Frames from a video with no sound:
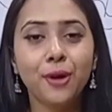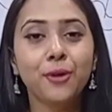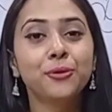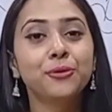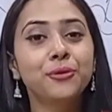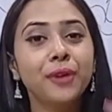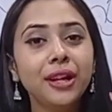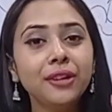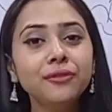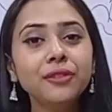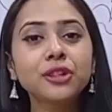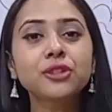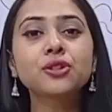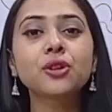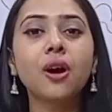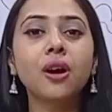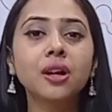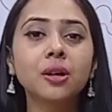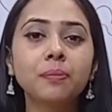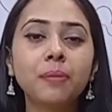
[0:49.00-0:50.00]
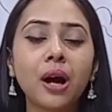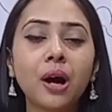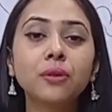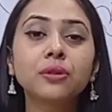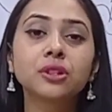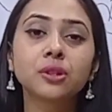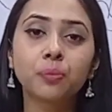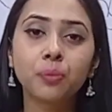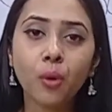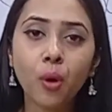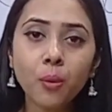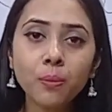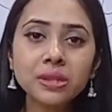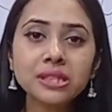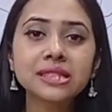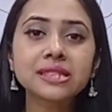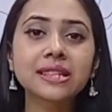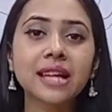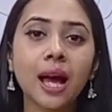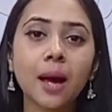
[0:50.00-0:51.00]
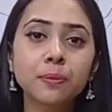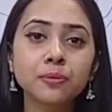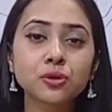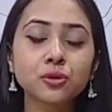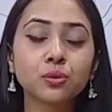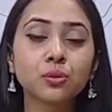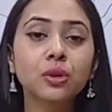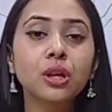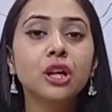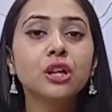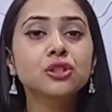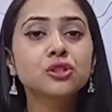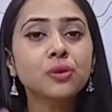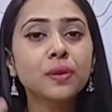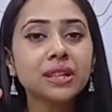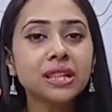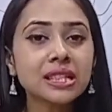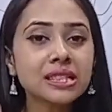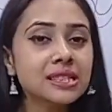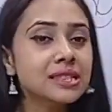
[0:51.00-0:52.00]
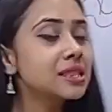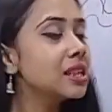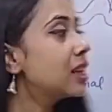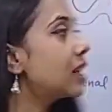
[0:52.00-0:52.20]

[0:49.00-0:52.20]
When we talk about the Bowman's capsule, so it is the